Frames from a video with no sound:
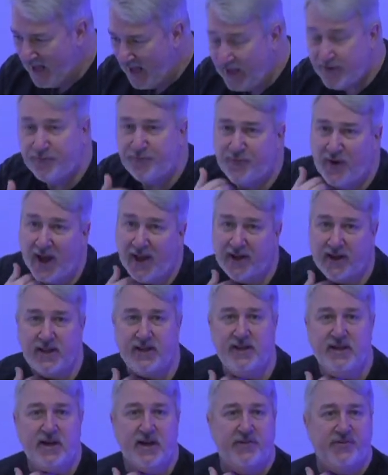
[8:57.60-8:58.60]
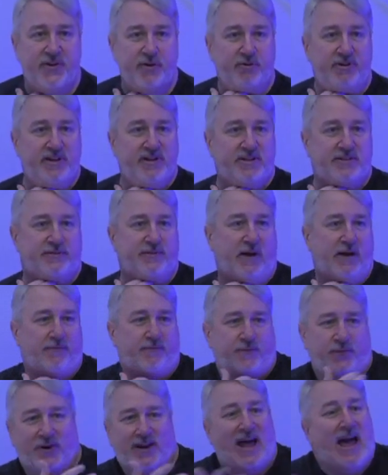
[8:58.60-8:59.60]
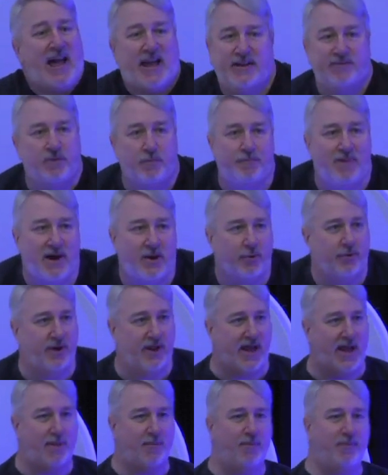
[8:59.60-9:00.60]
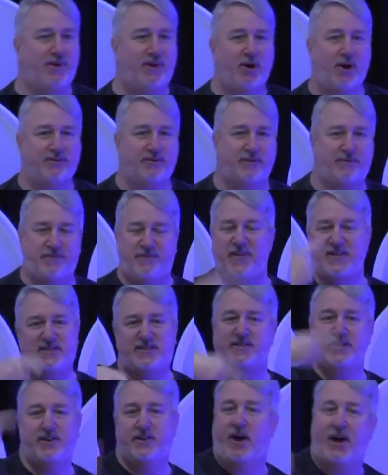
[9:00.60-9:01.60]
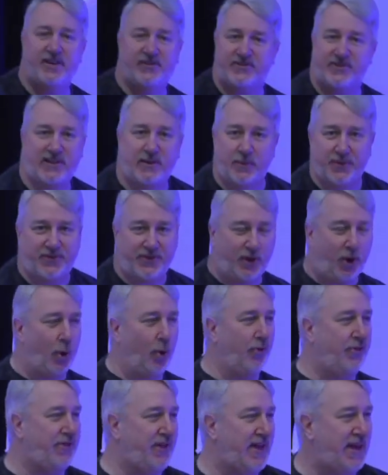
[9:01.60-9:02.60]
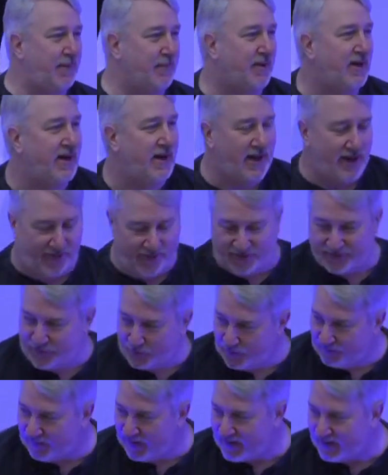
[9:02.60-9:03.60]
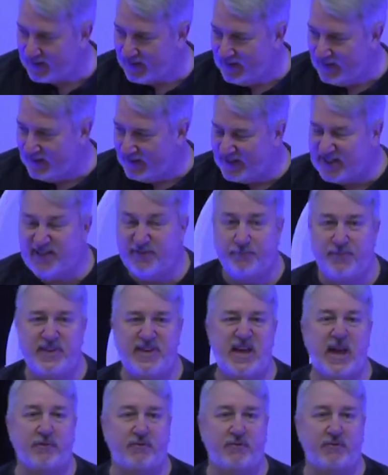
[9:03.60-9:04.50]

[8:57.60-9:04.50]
And finally, there is, uh, for lack of a better name, and because it fits in nicely with the whole theme, the sort of like, give me